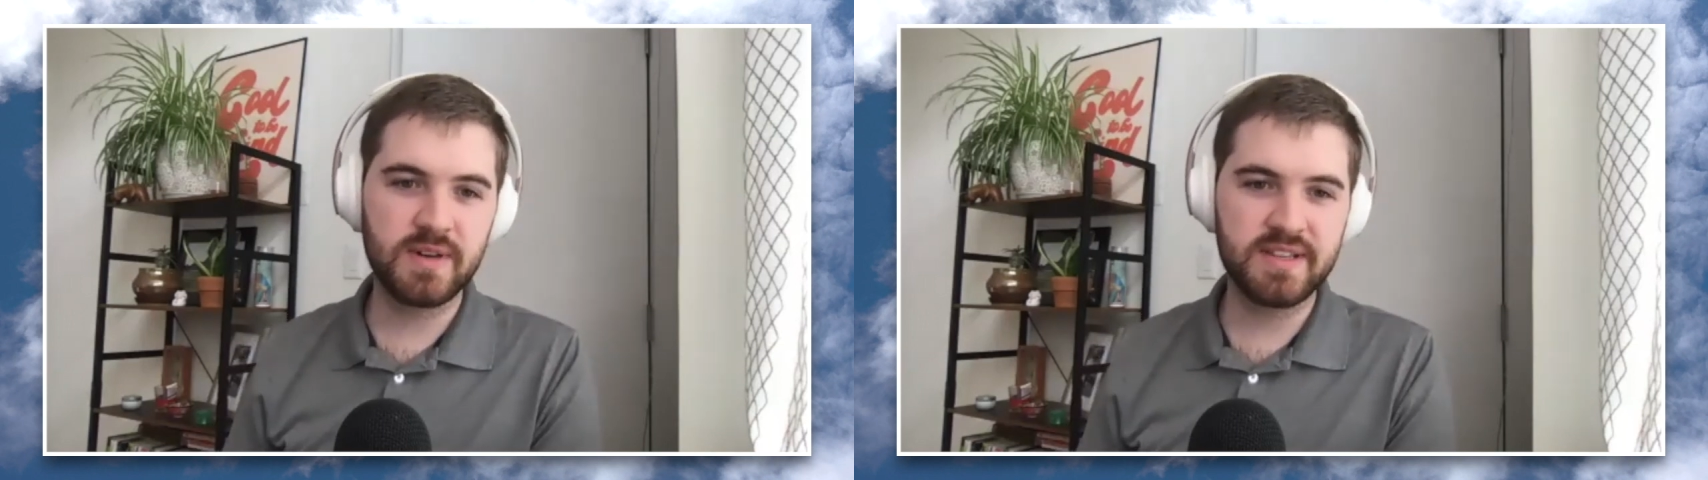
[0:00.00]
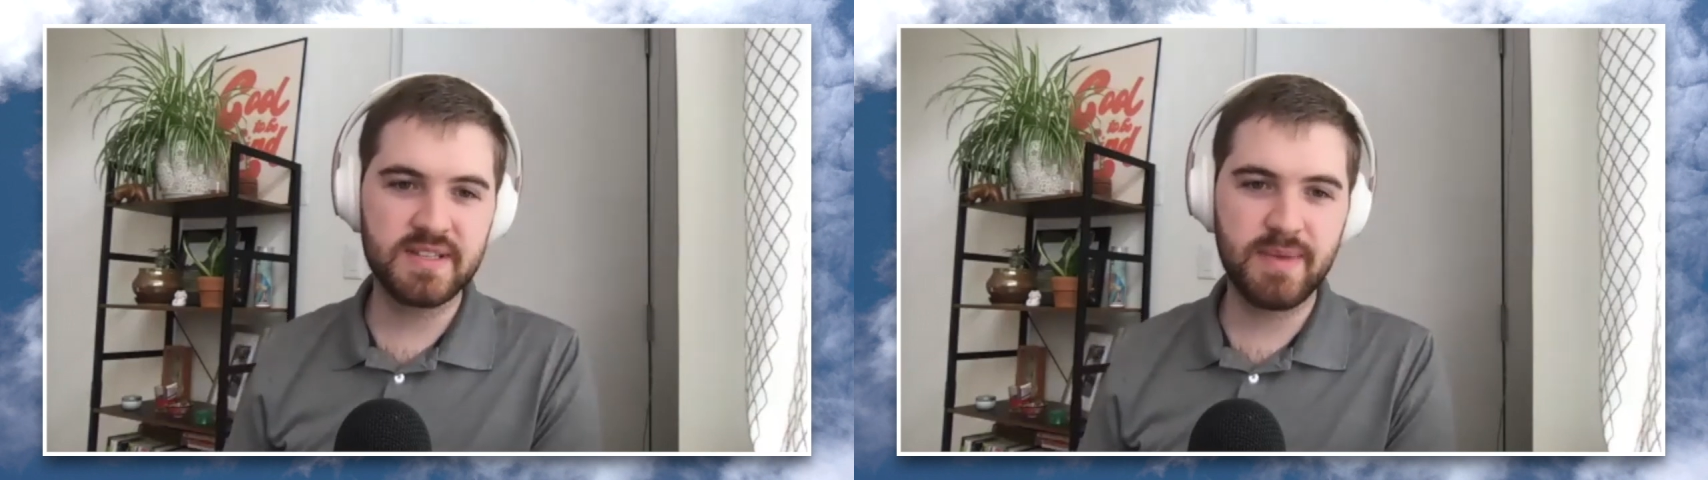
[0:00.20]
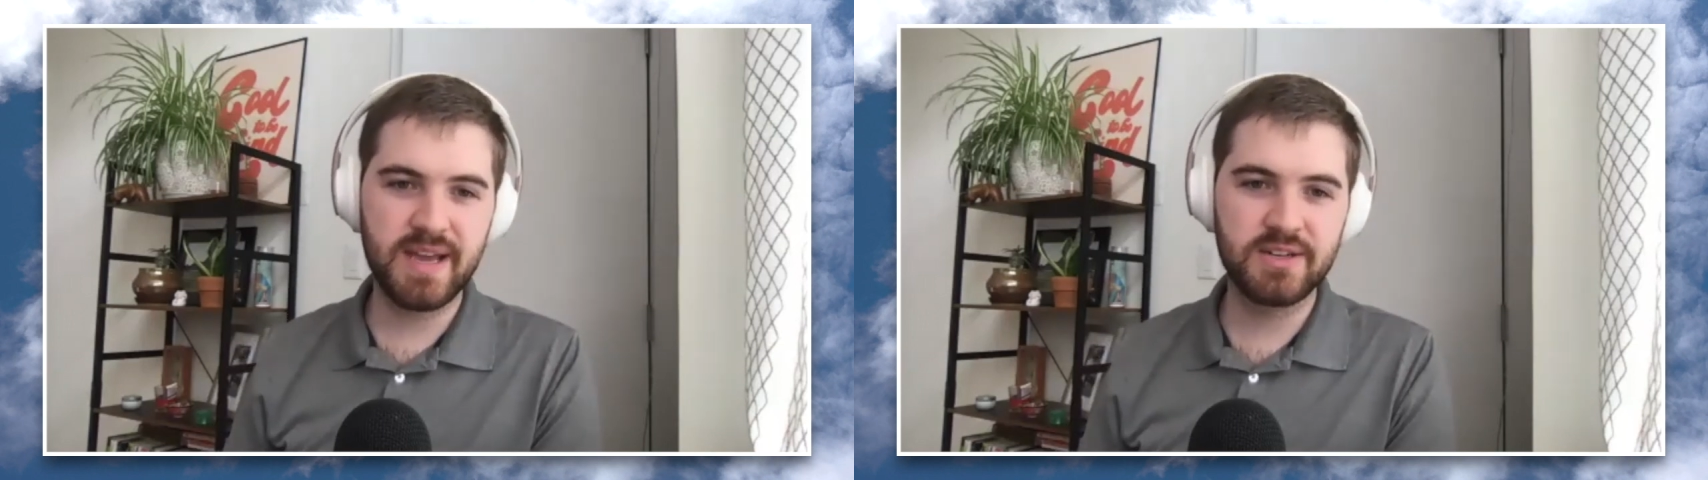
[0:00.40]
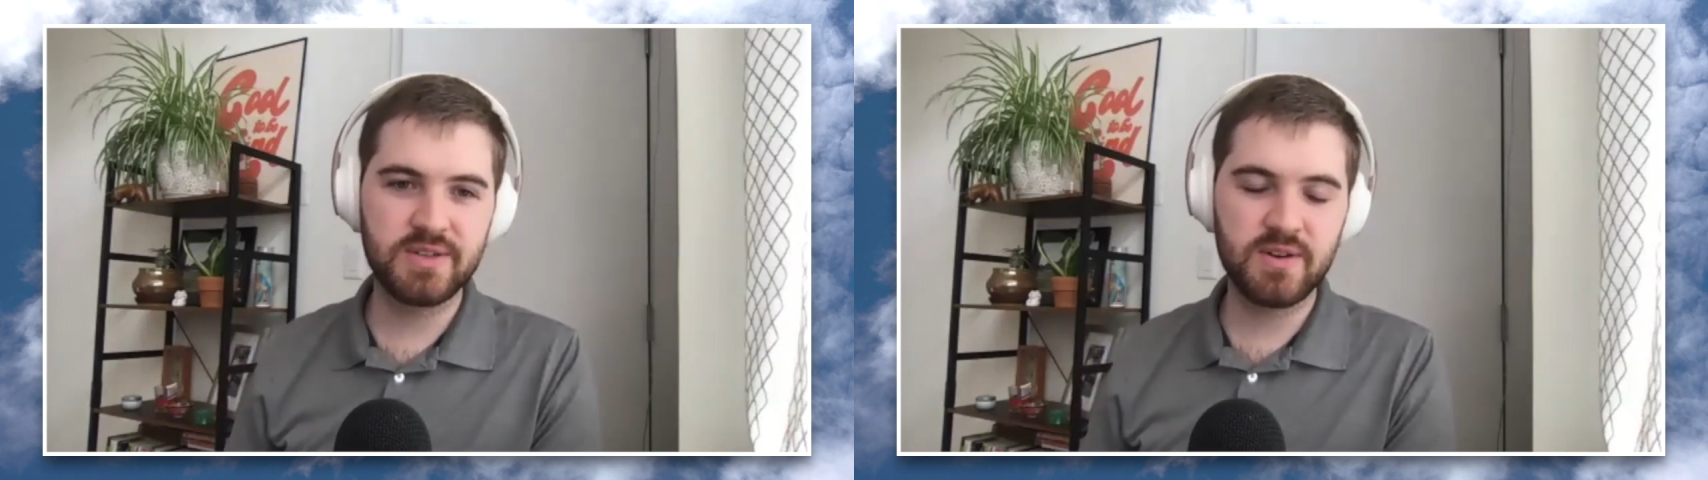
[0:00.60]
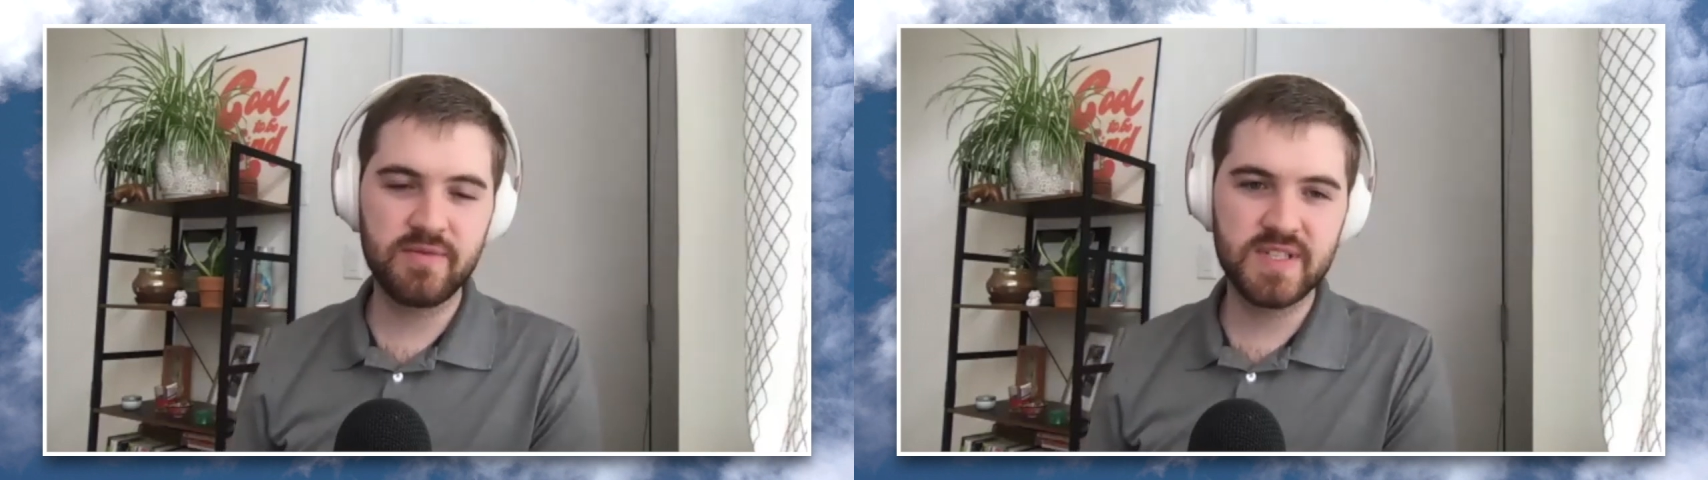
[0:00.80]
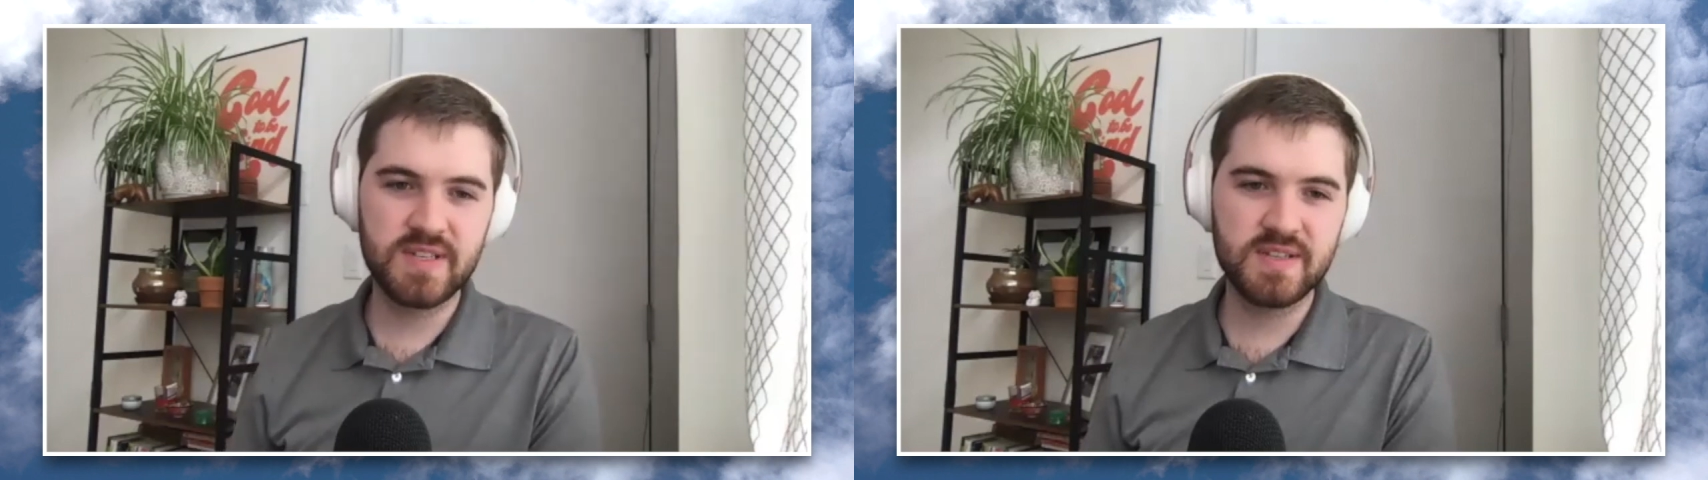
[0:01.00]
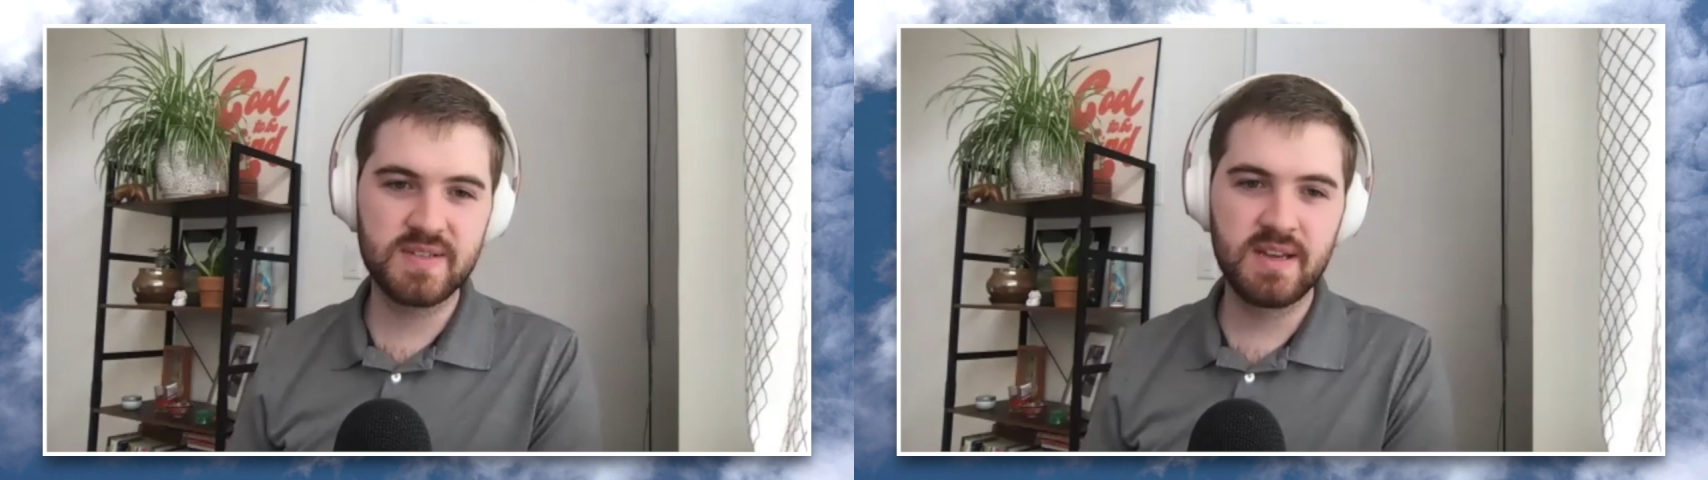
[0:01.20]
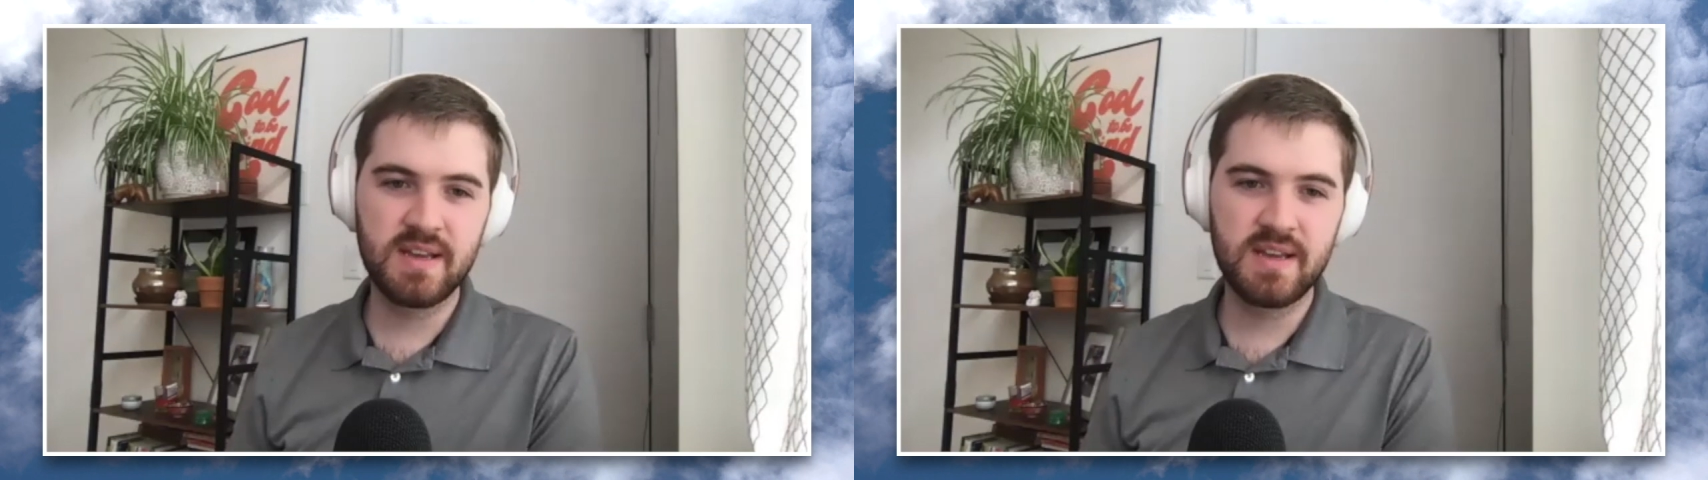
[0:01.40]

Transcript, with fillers: of these managed services,